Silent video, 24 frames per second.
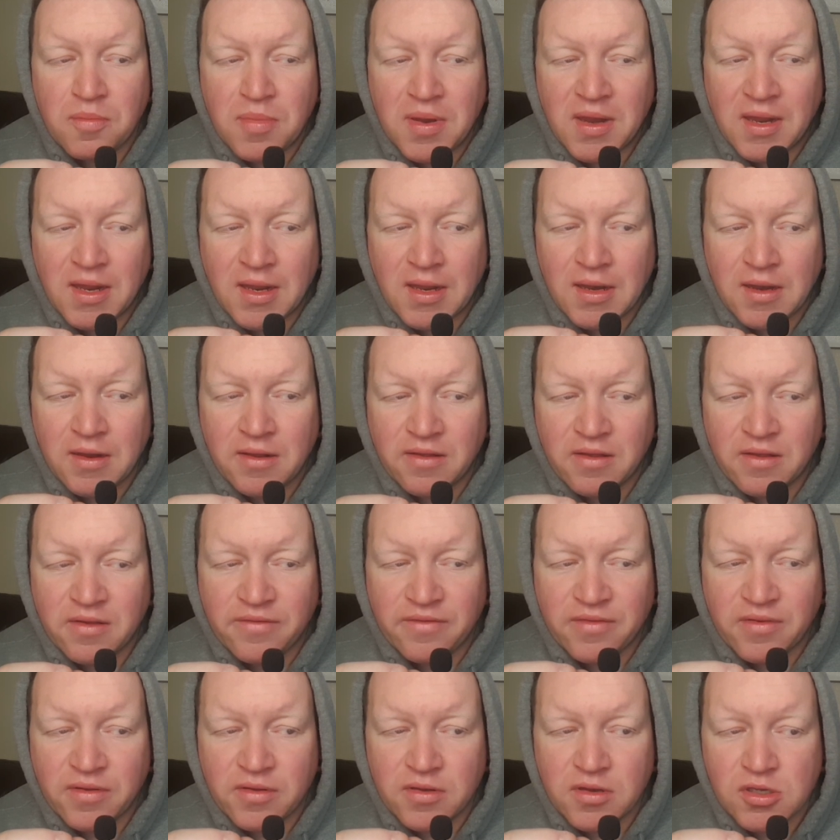beginning
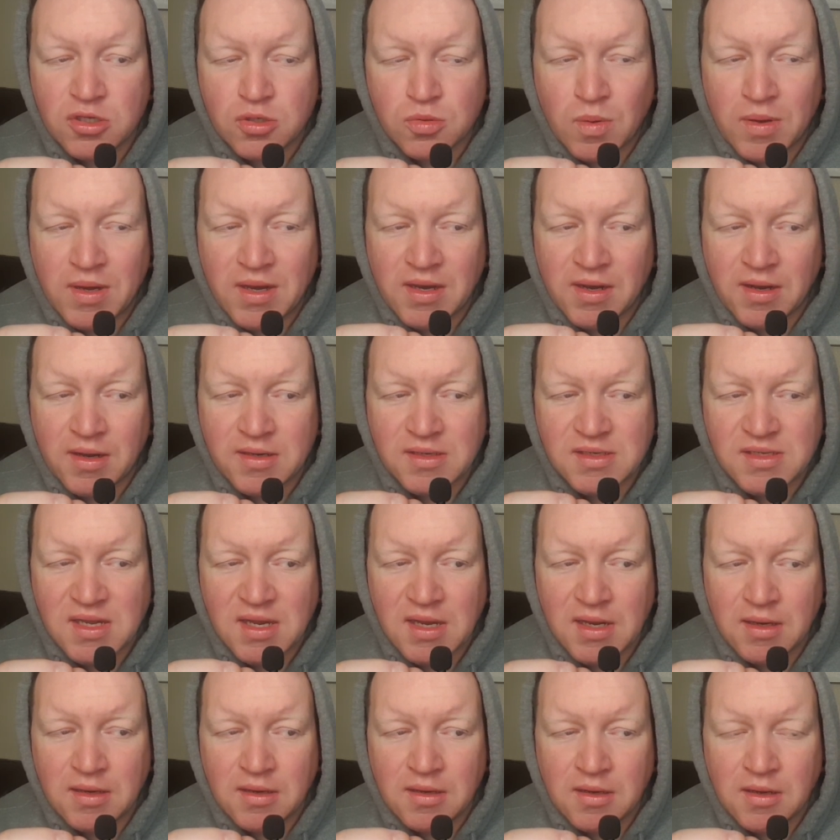of
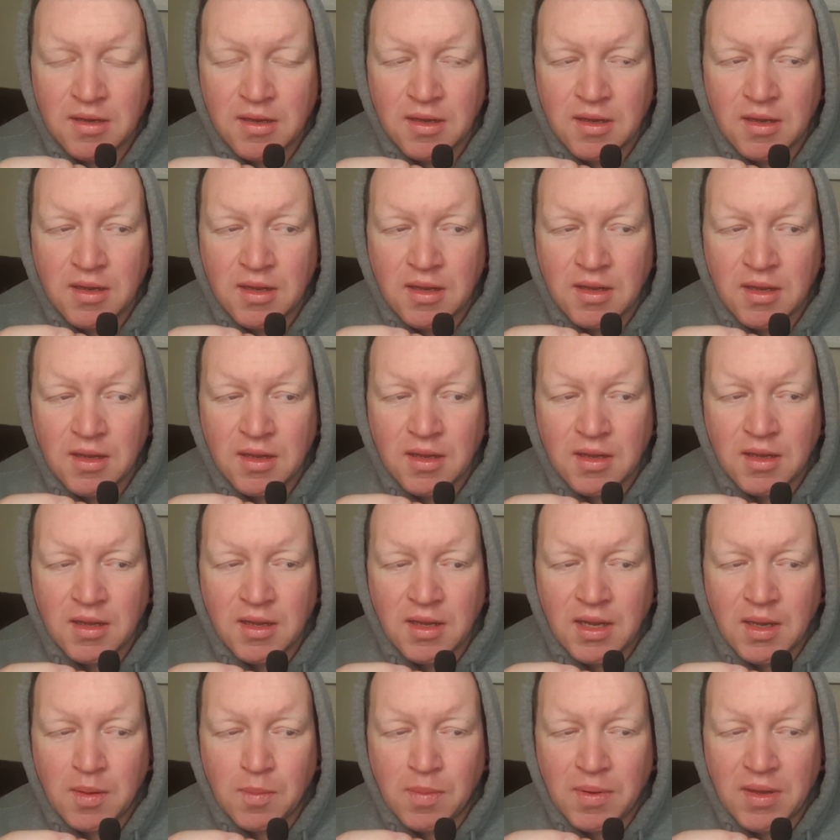2019,
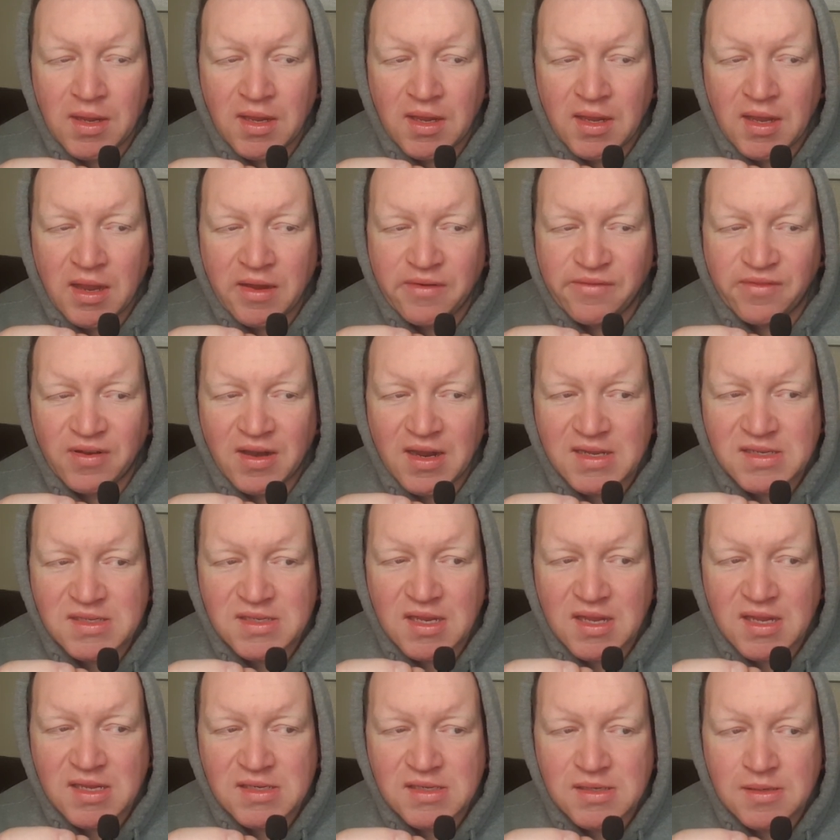he beat Cain
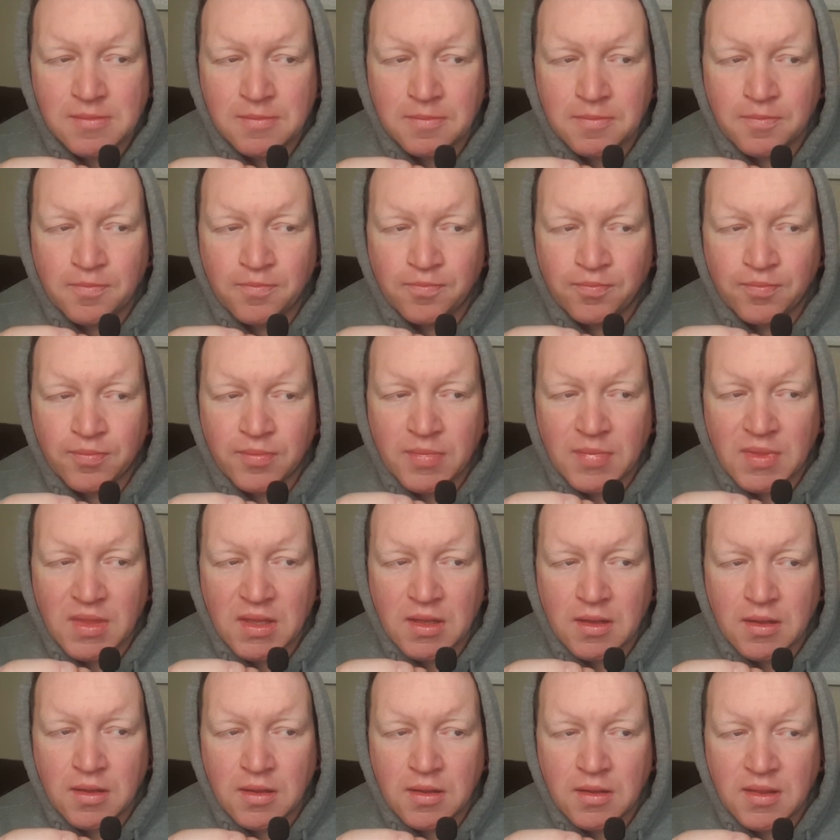Velasquez,
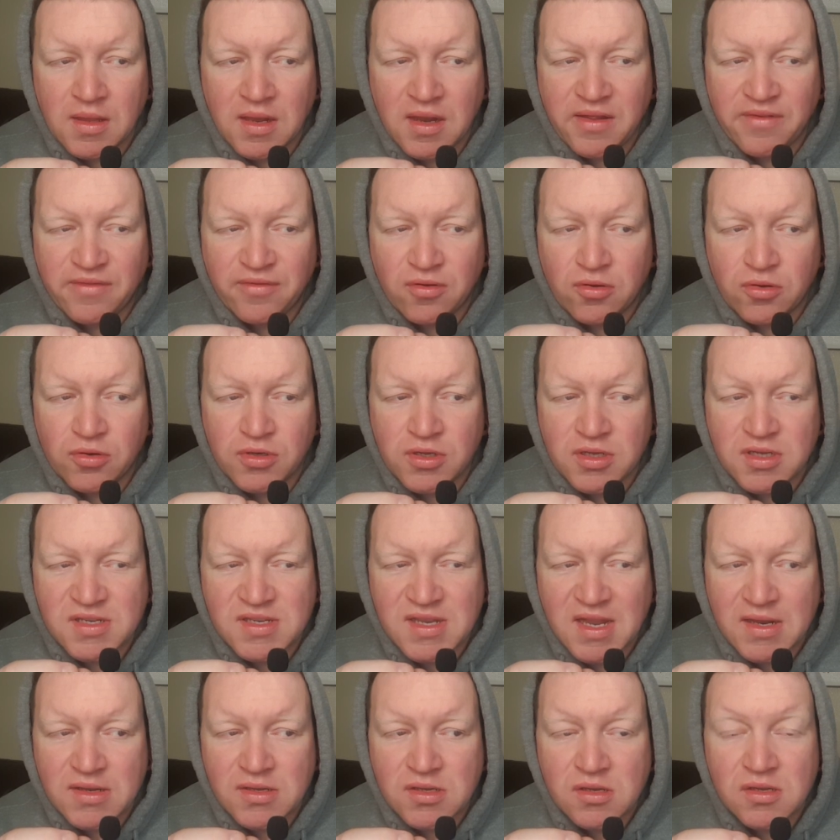then he fought Dos
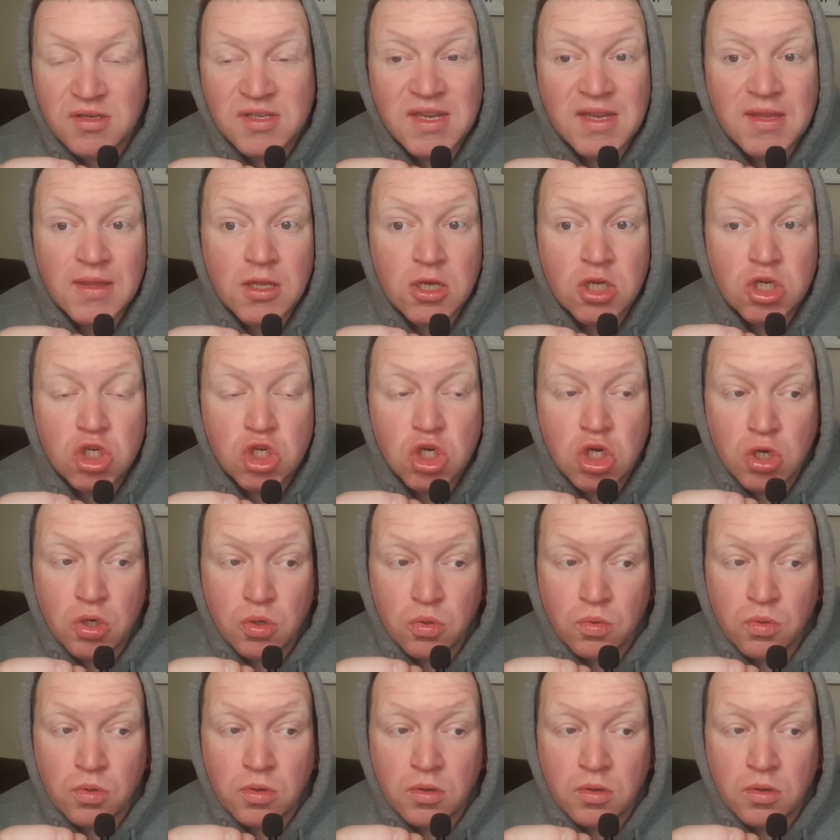Santos in the June,